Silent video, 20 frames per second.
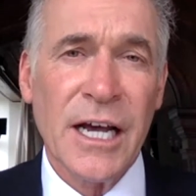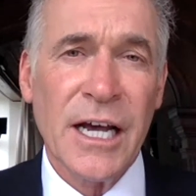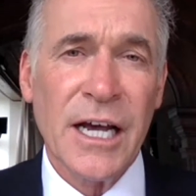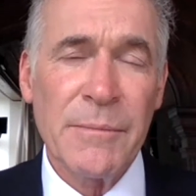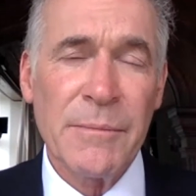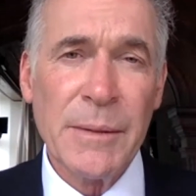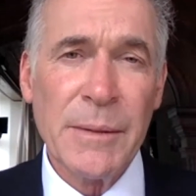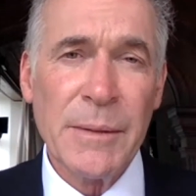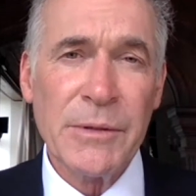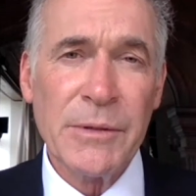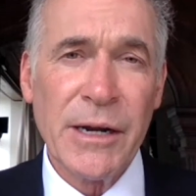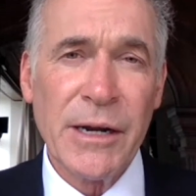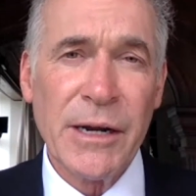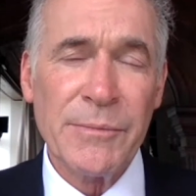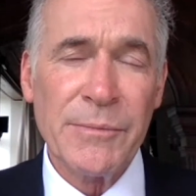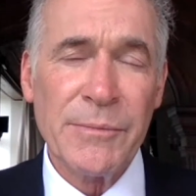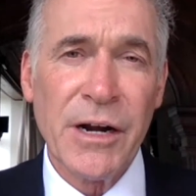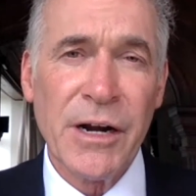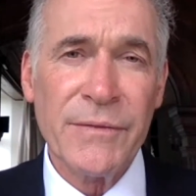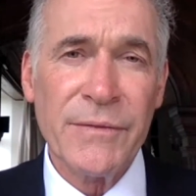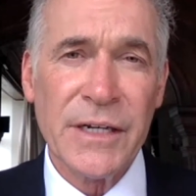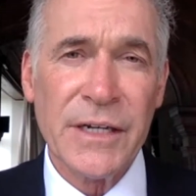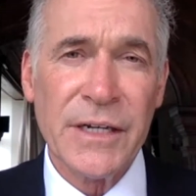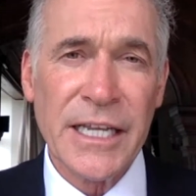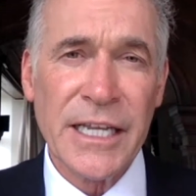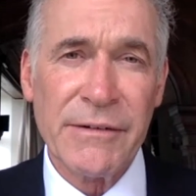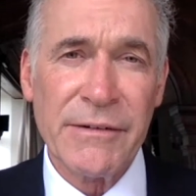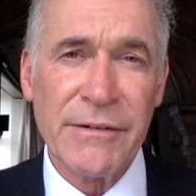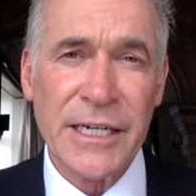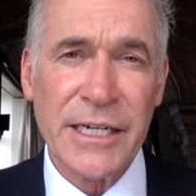a mammogram privately
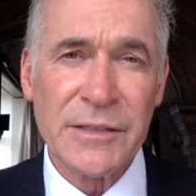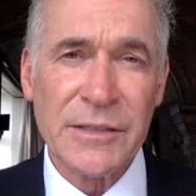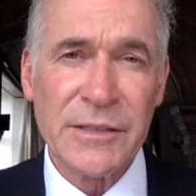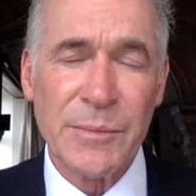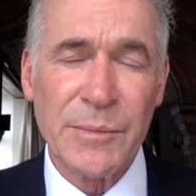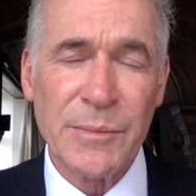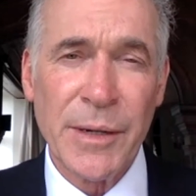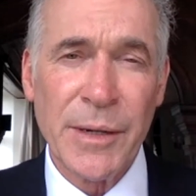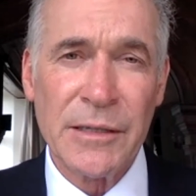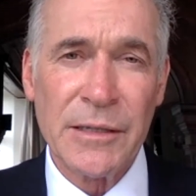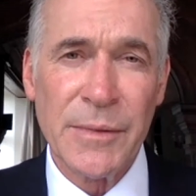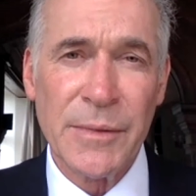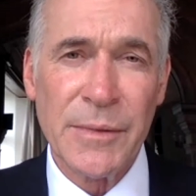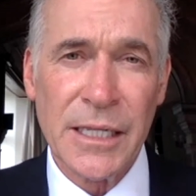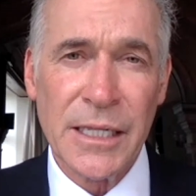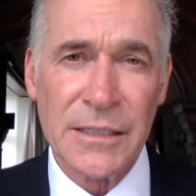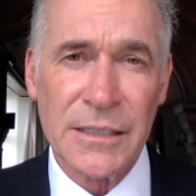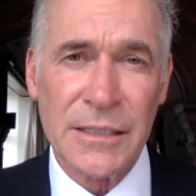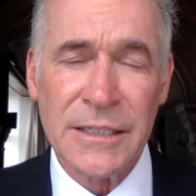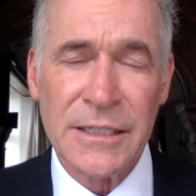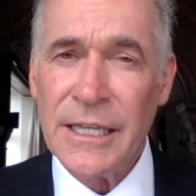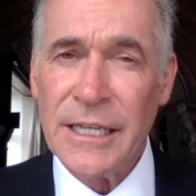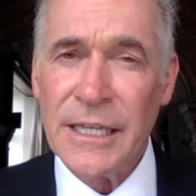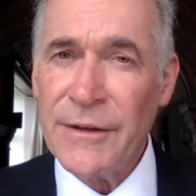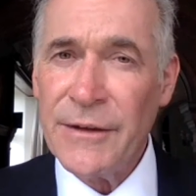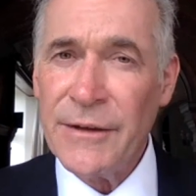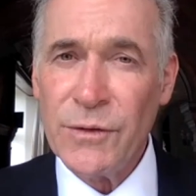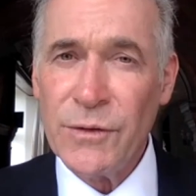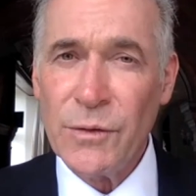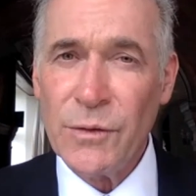carried out at Pall Mall
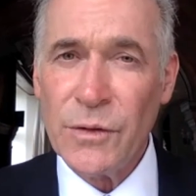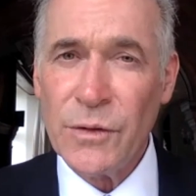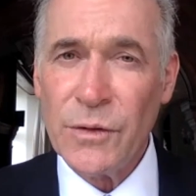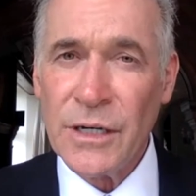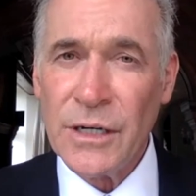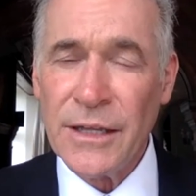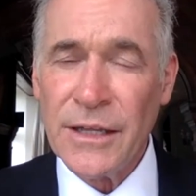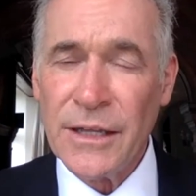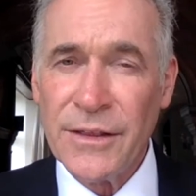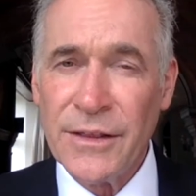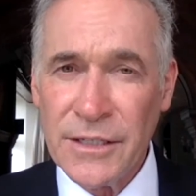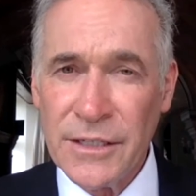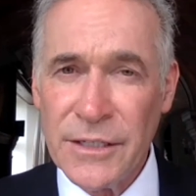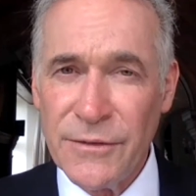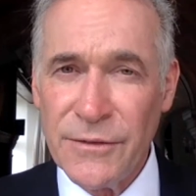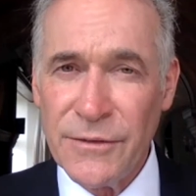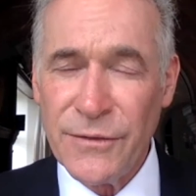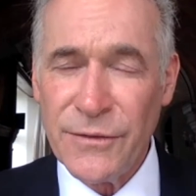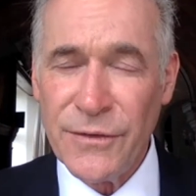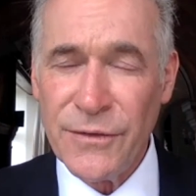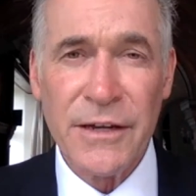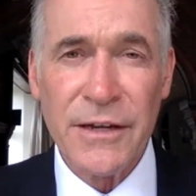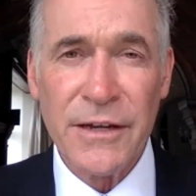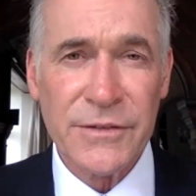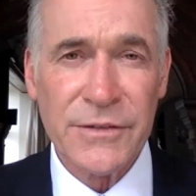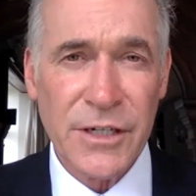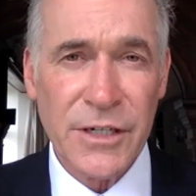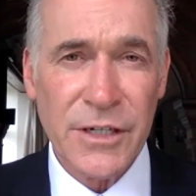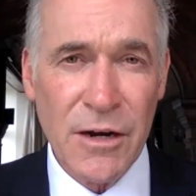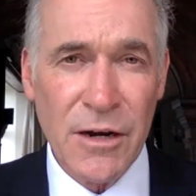if you're 35
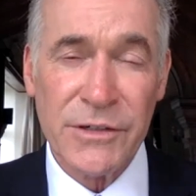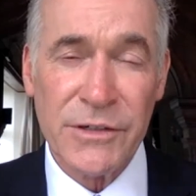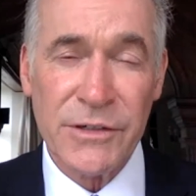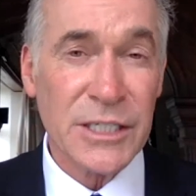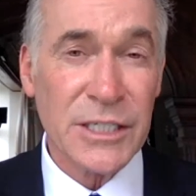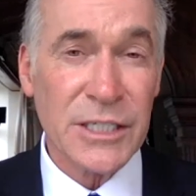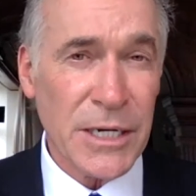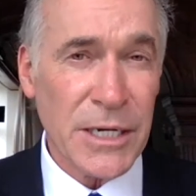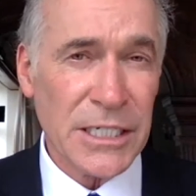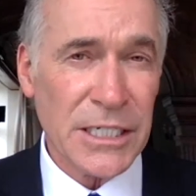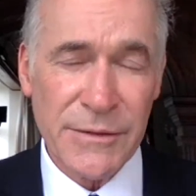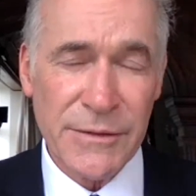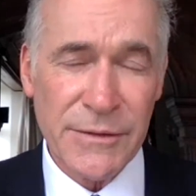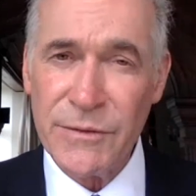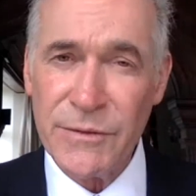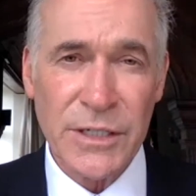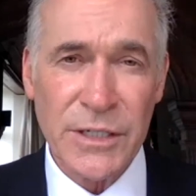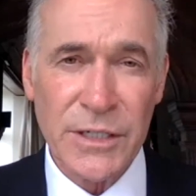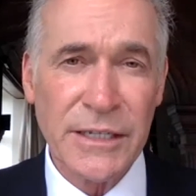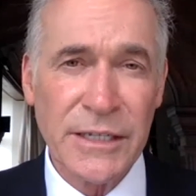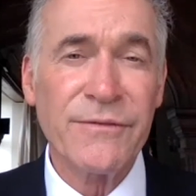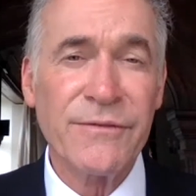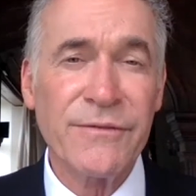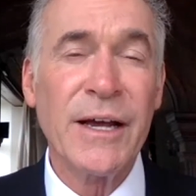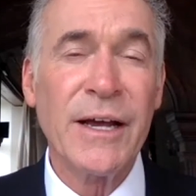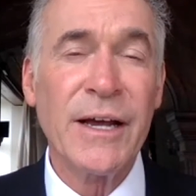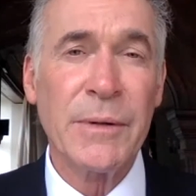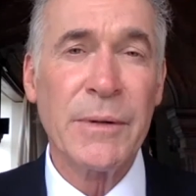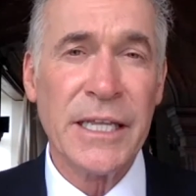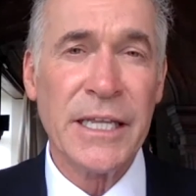and over, especially if you've got any
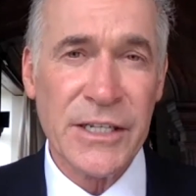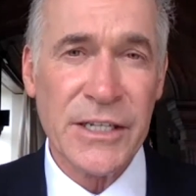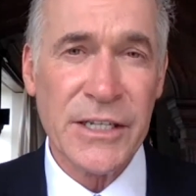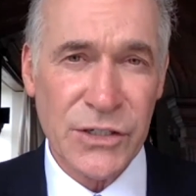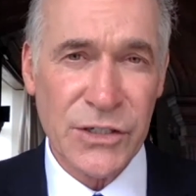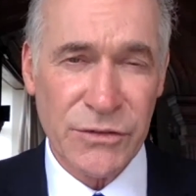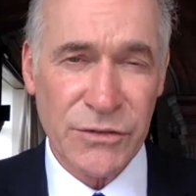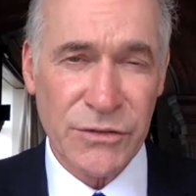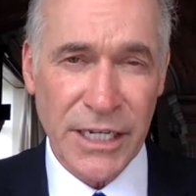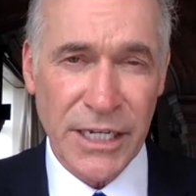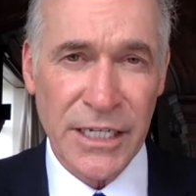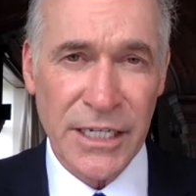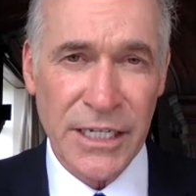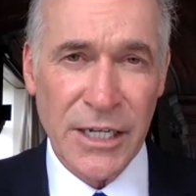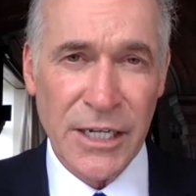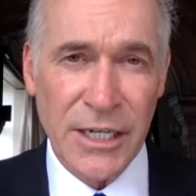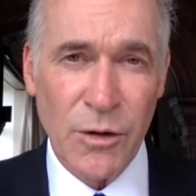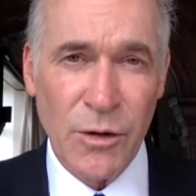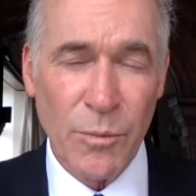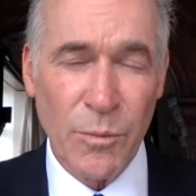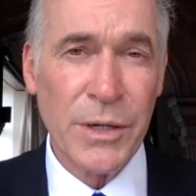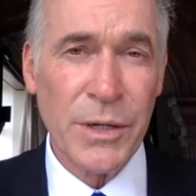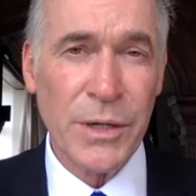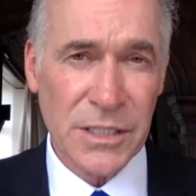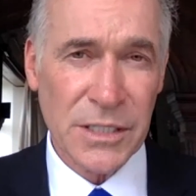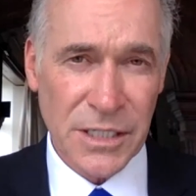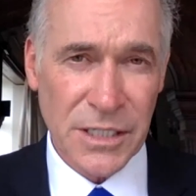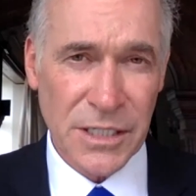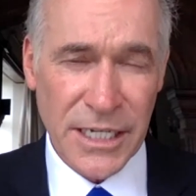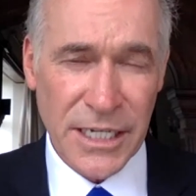family history or
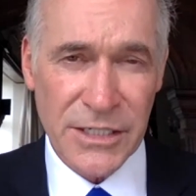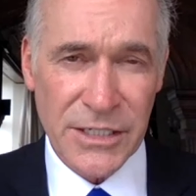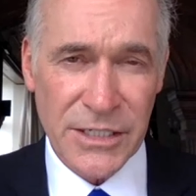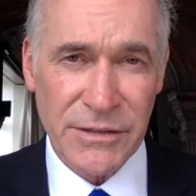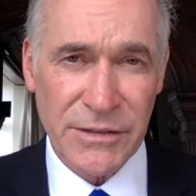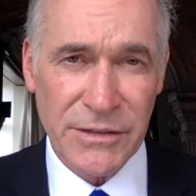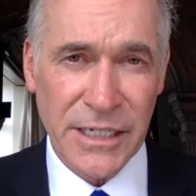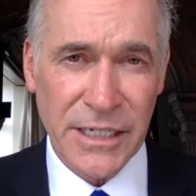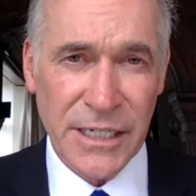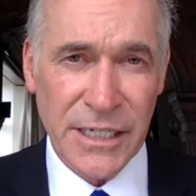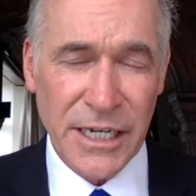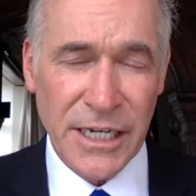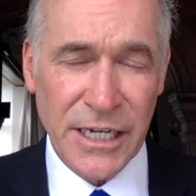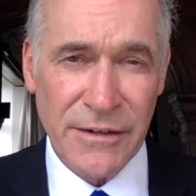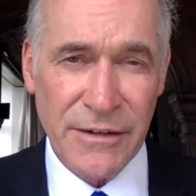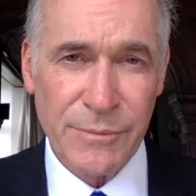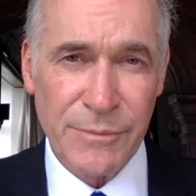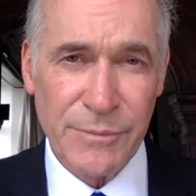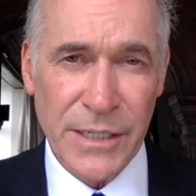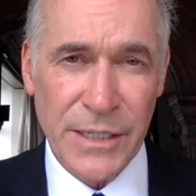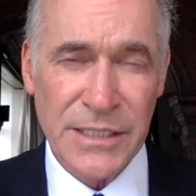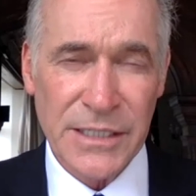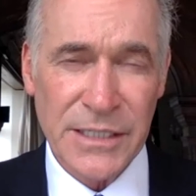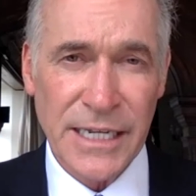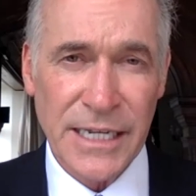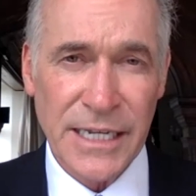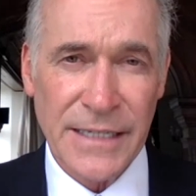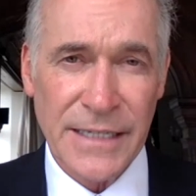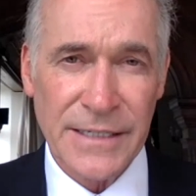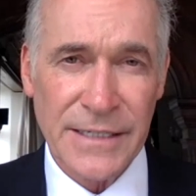personal history of breast
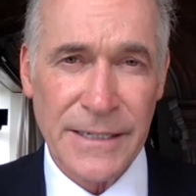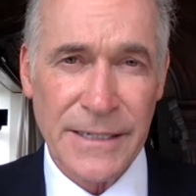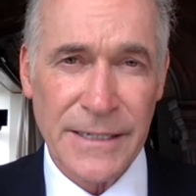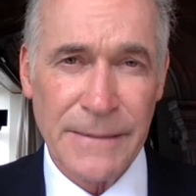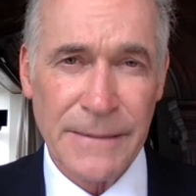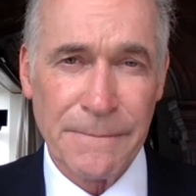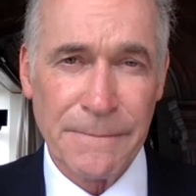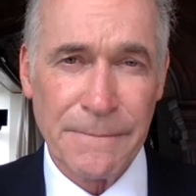cancer.